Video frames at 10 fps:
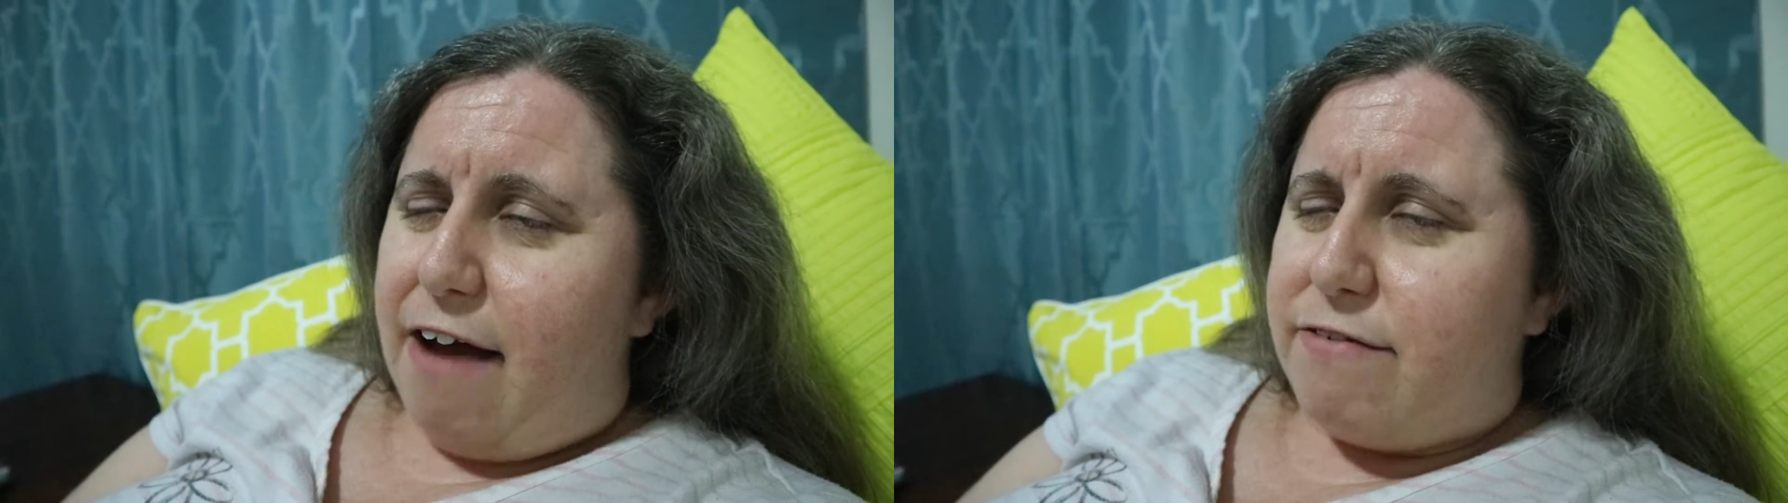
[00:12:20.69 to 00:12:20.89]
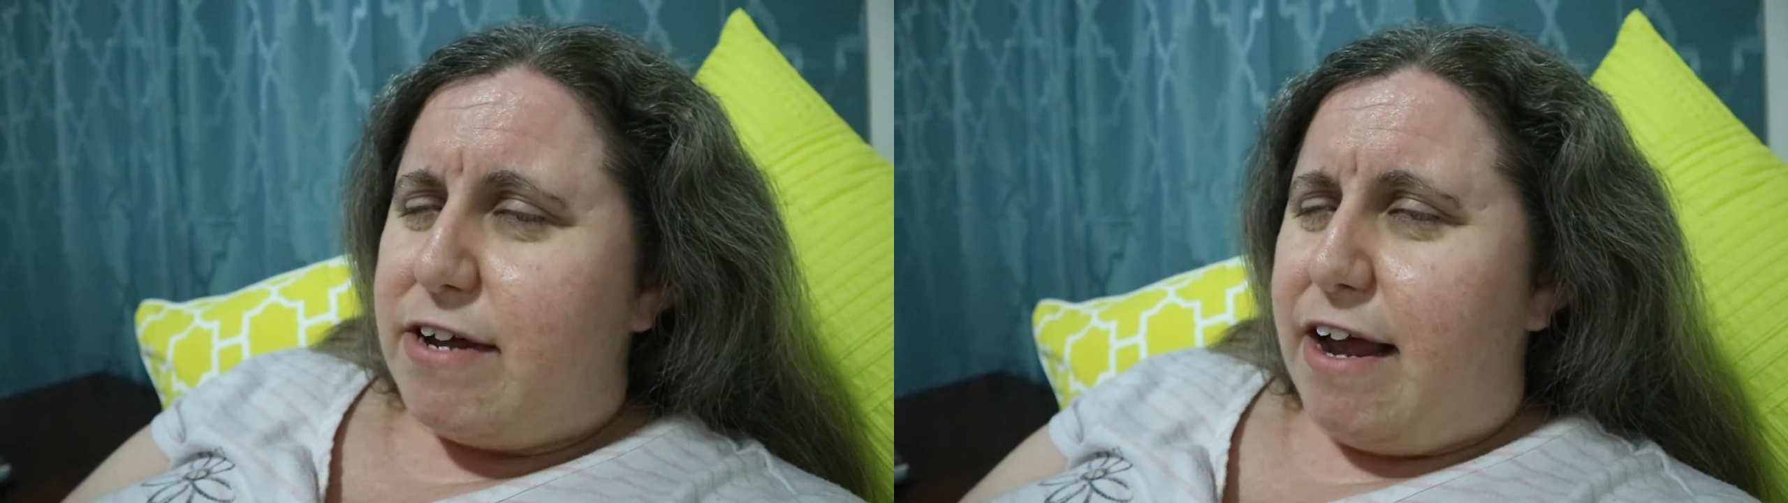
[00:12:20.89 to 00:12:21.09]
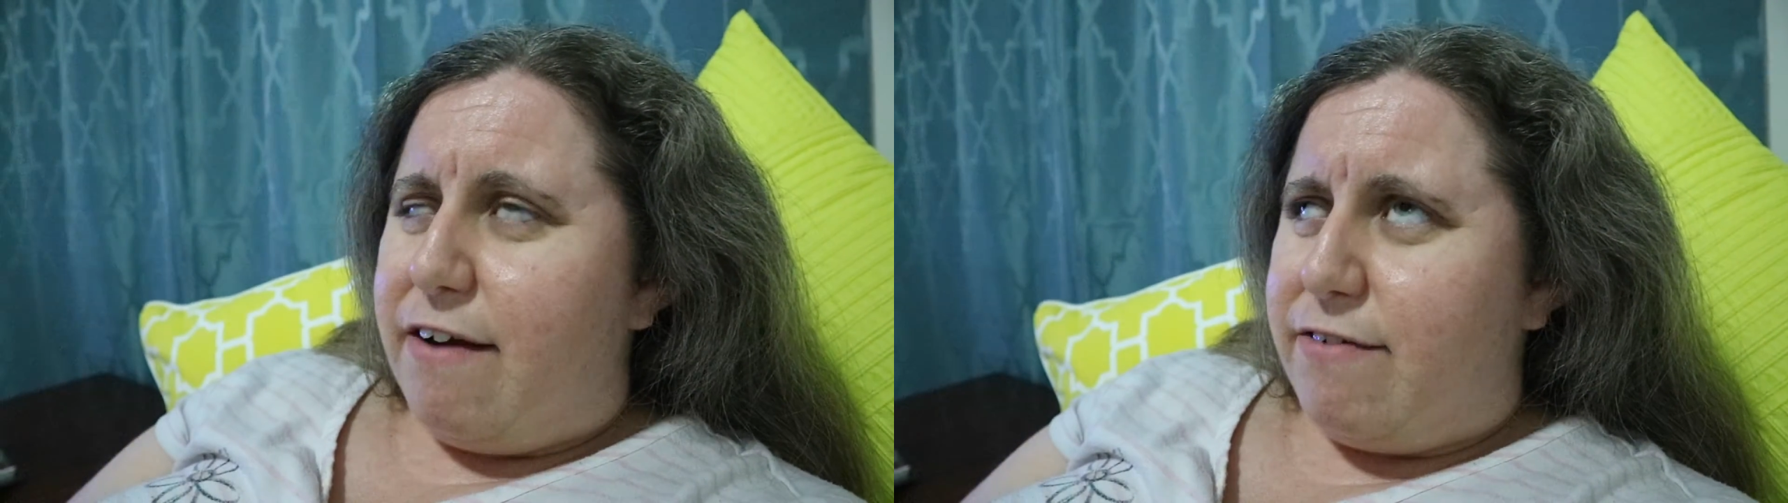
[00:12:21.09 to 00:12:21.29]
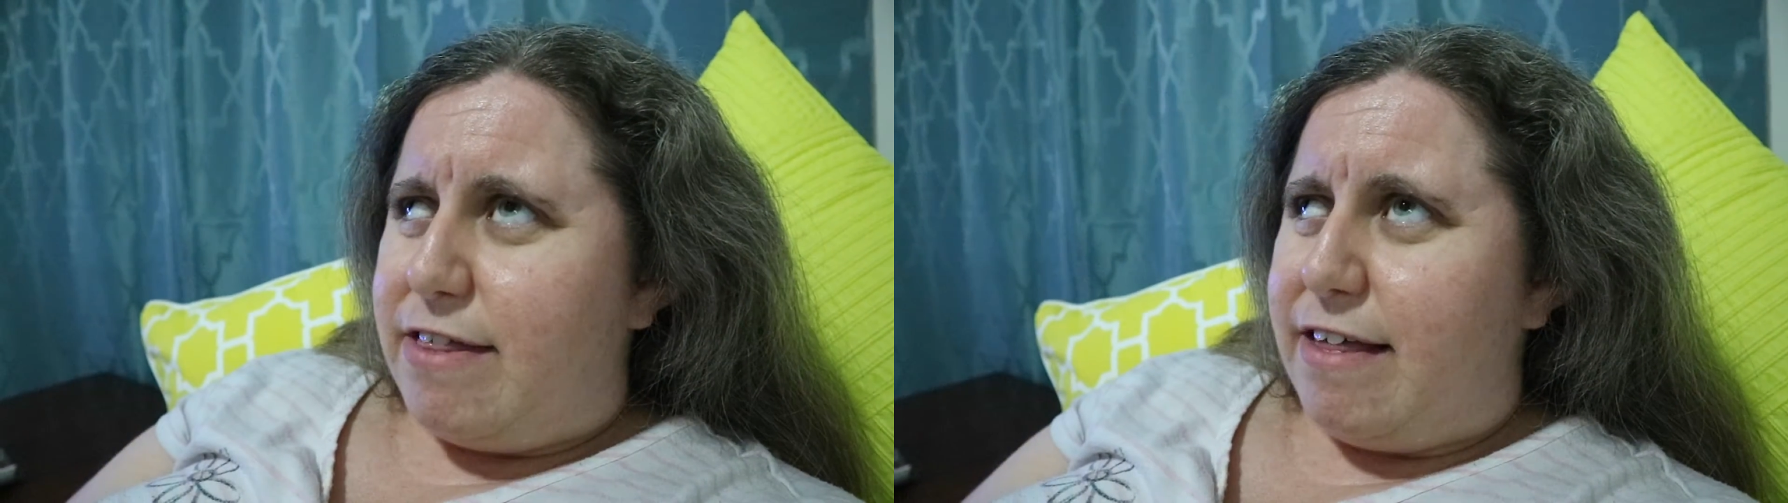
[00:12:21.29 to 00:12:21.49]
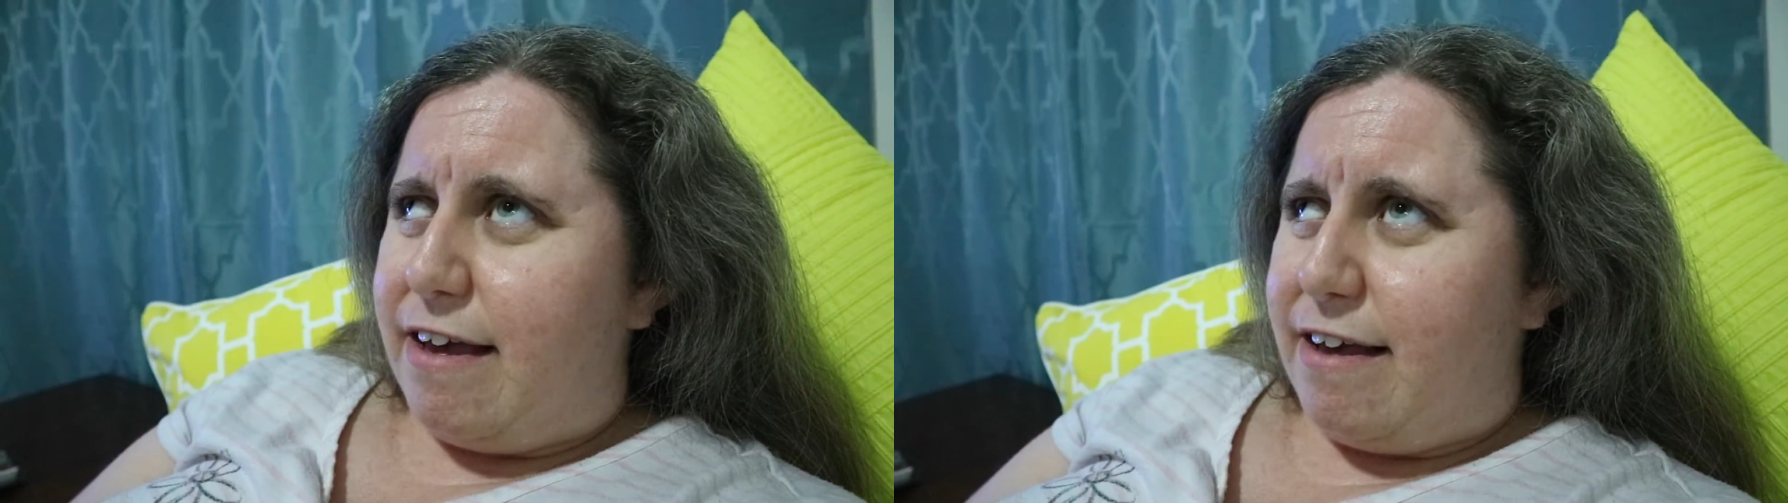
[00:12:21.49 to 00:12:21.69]
after
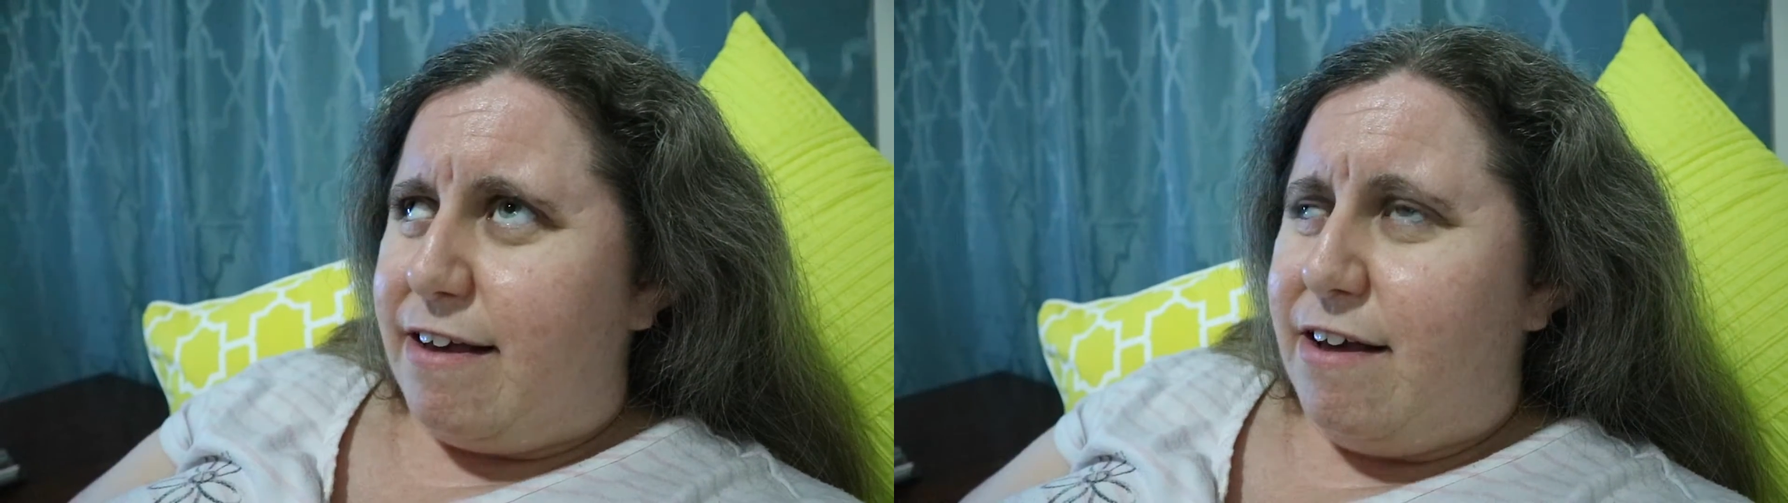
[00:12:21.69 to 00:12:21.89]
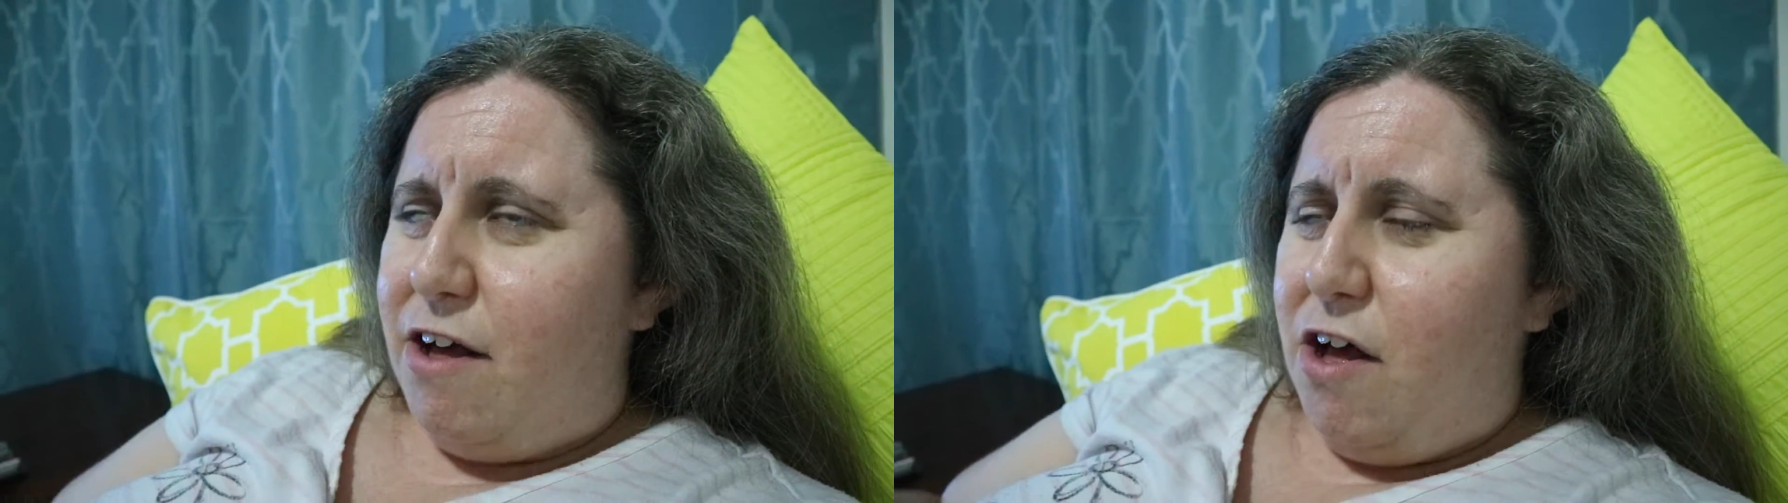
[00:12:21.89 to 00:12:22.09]
everything.